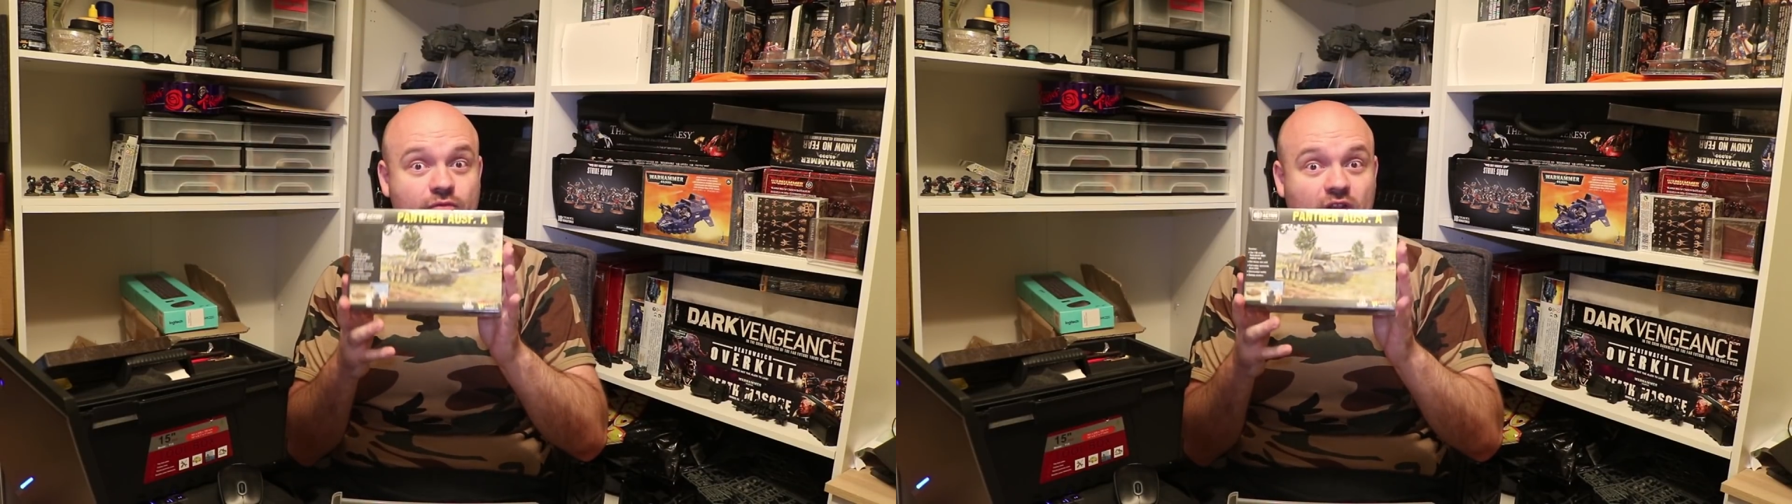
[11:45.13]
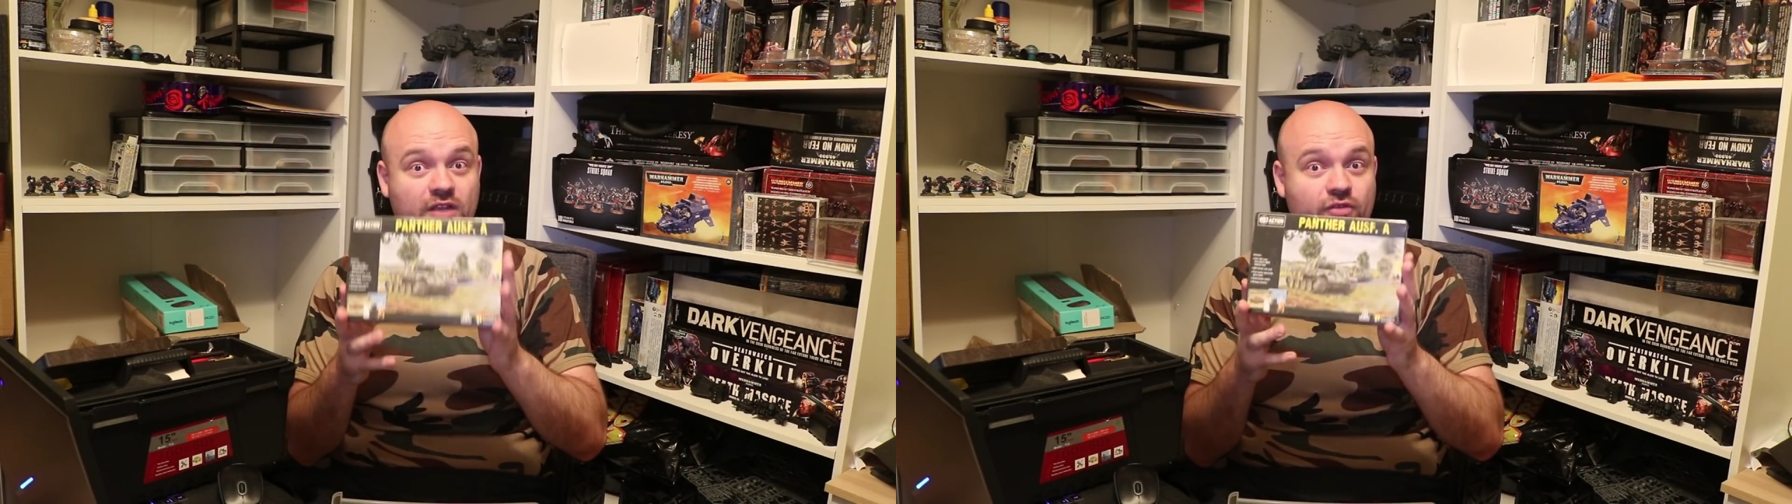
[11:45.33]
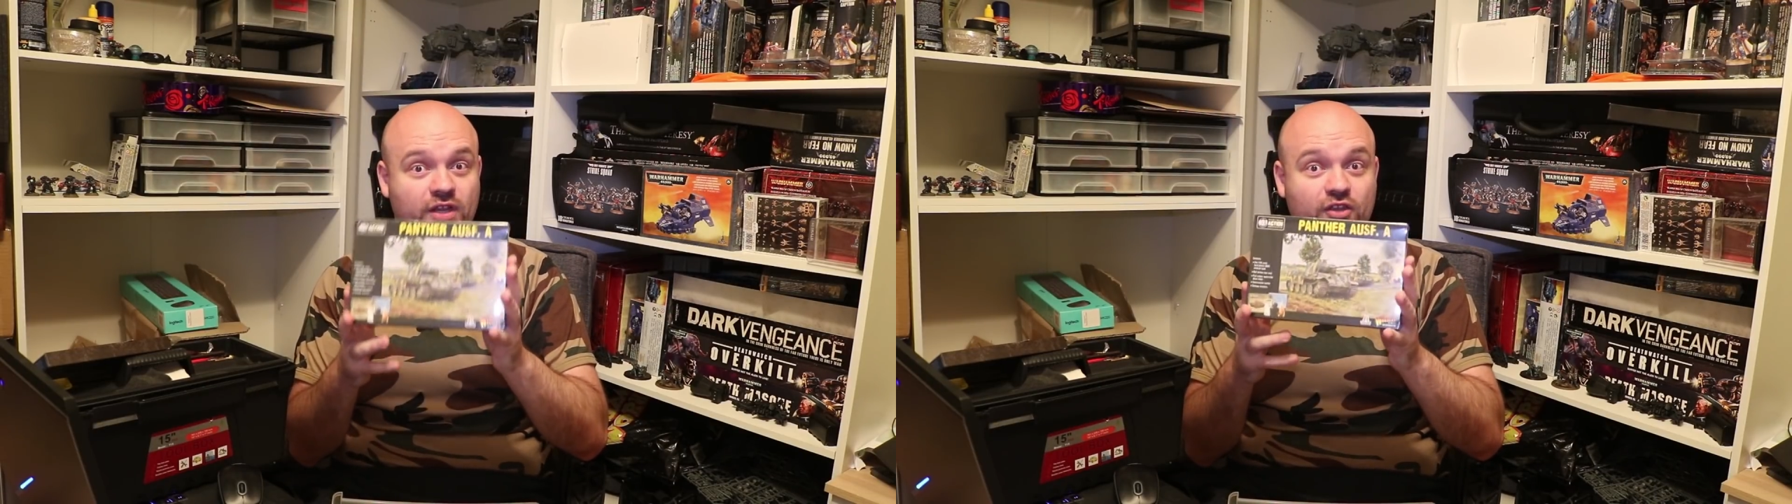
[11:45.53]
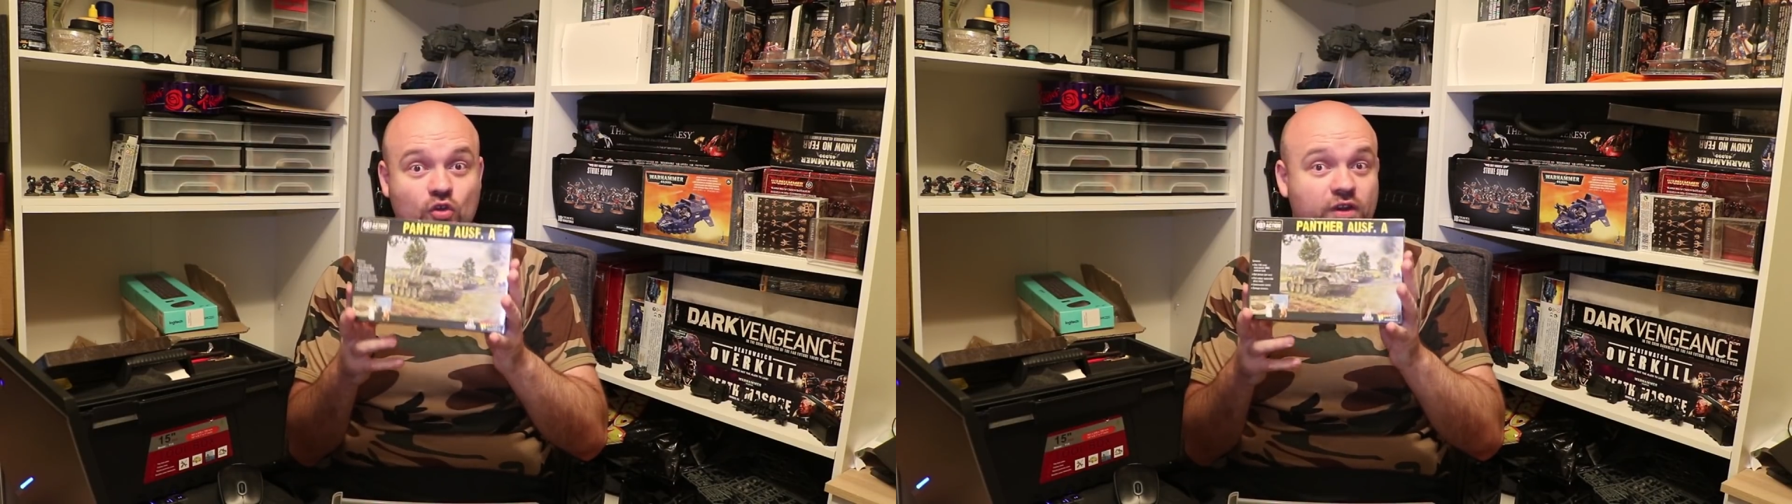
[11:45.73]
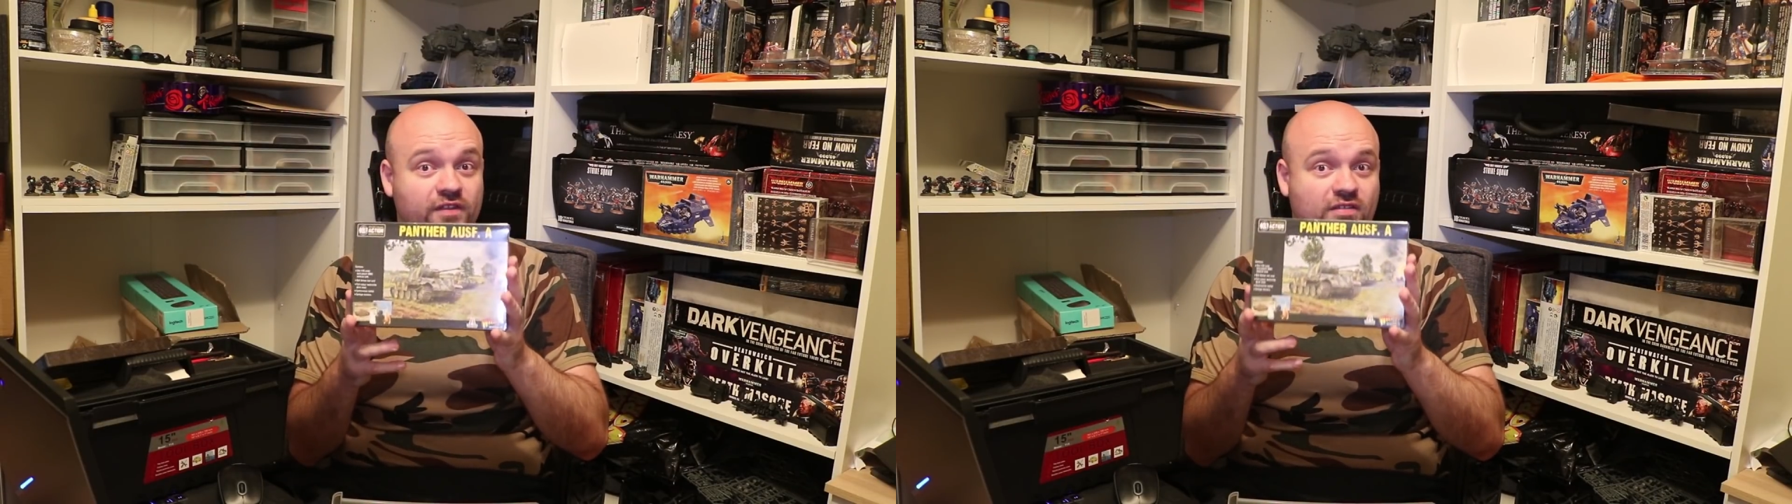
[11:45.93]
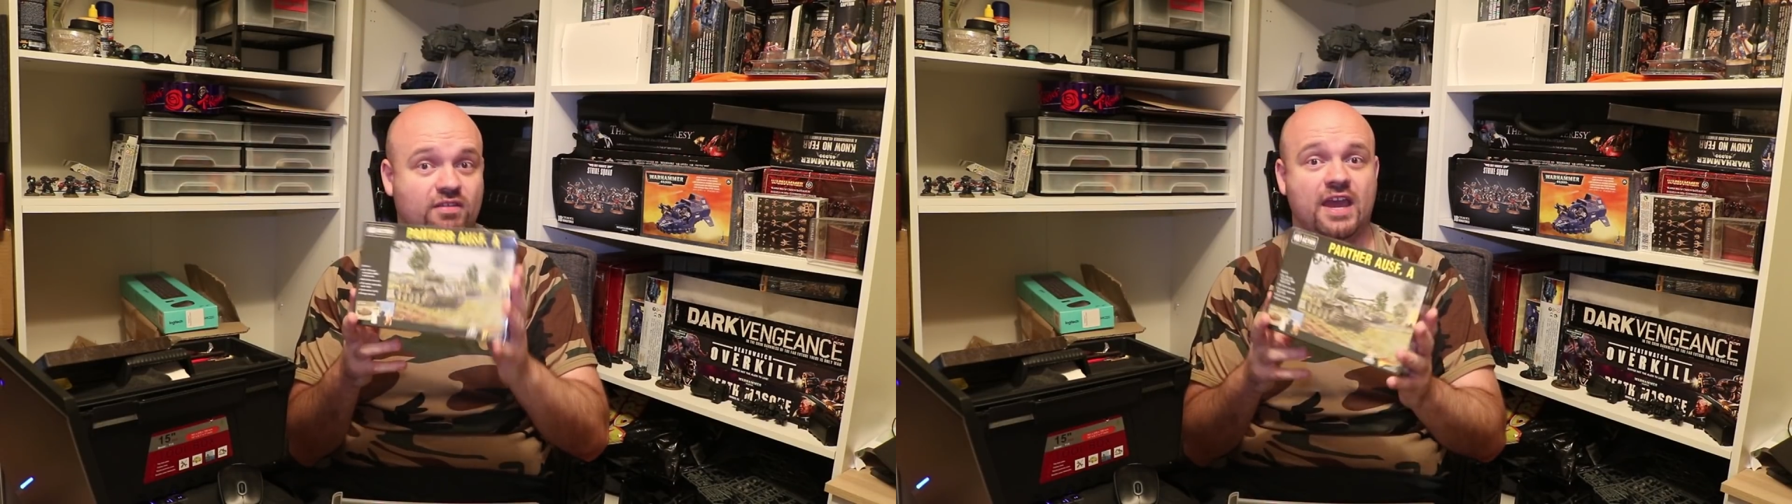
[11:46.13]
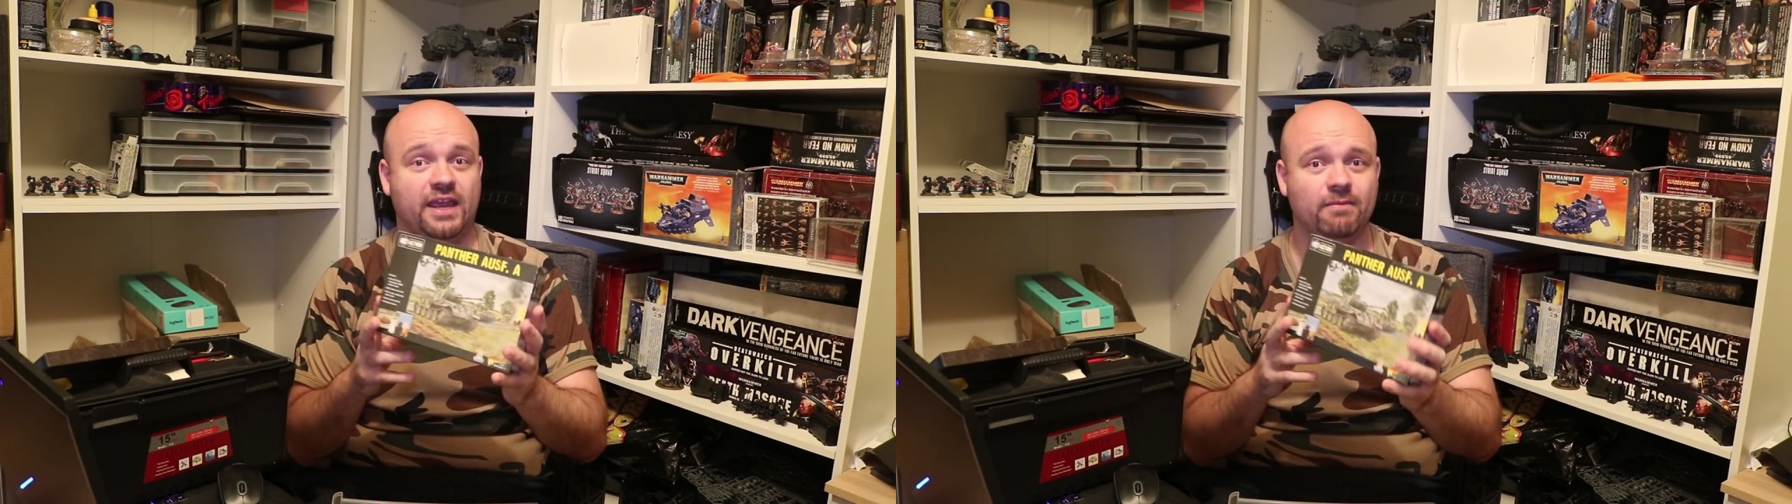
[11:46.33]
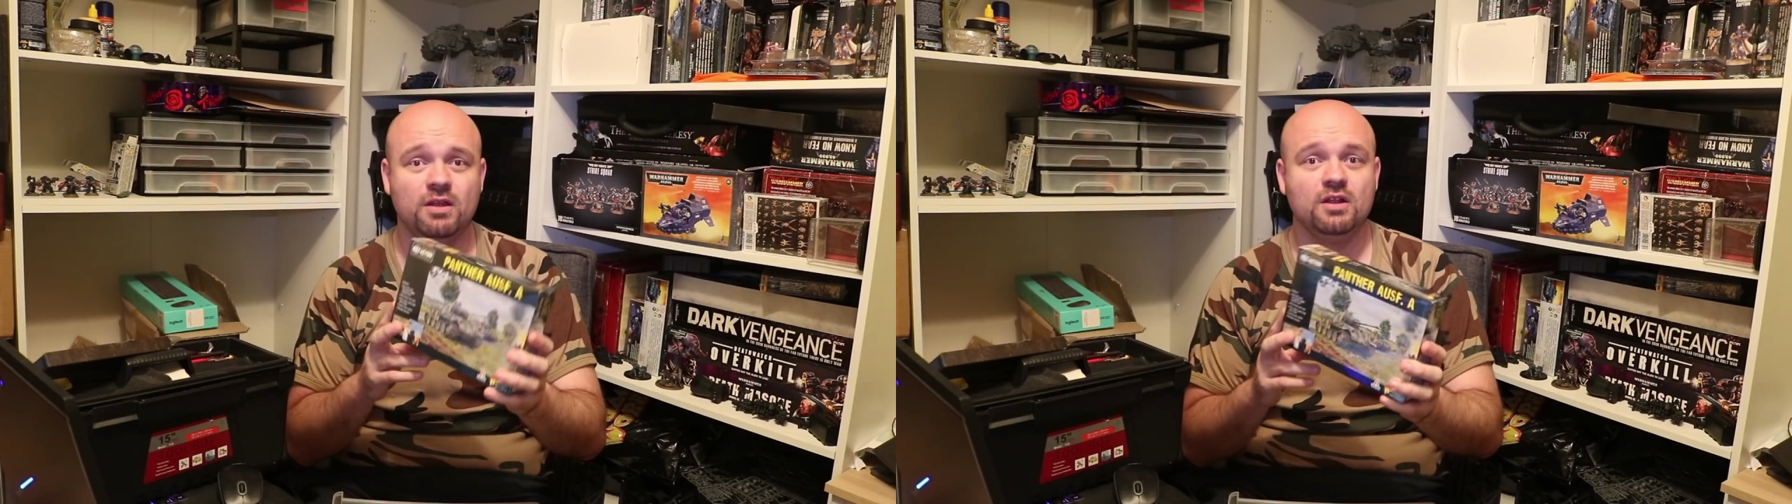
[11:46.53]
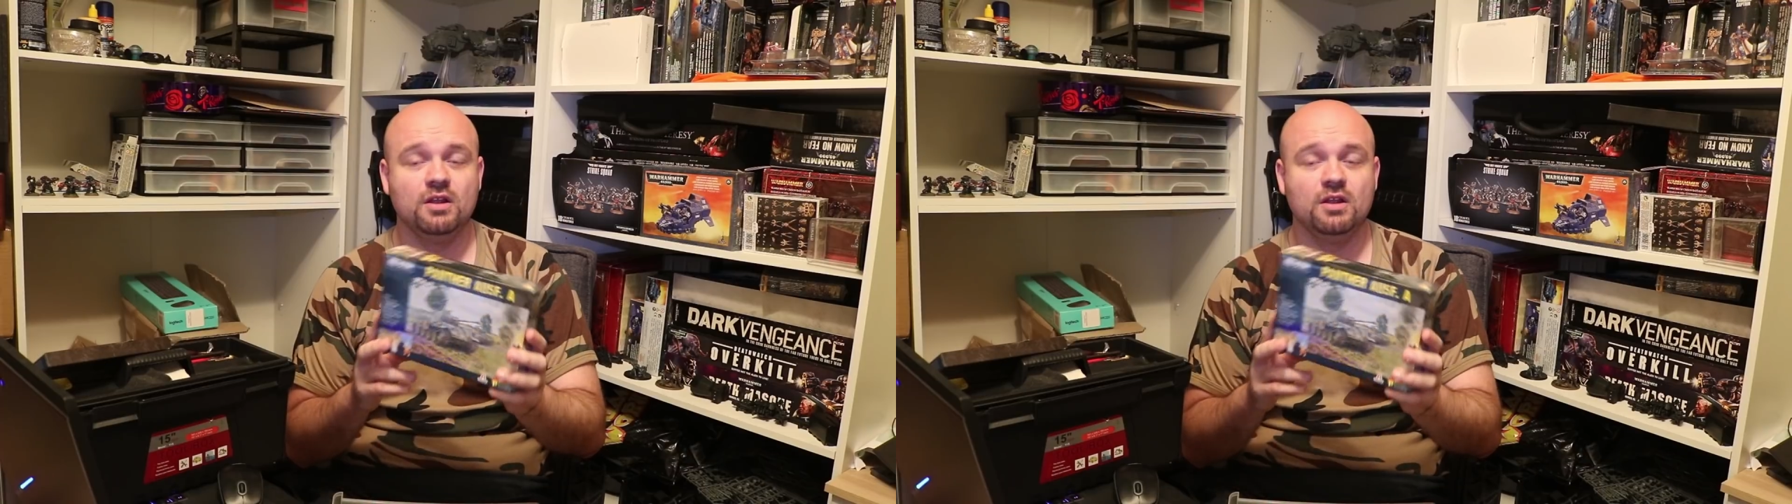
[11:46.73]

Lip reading: really, really good in this game.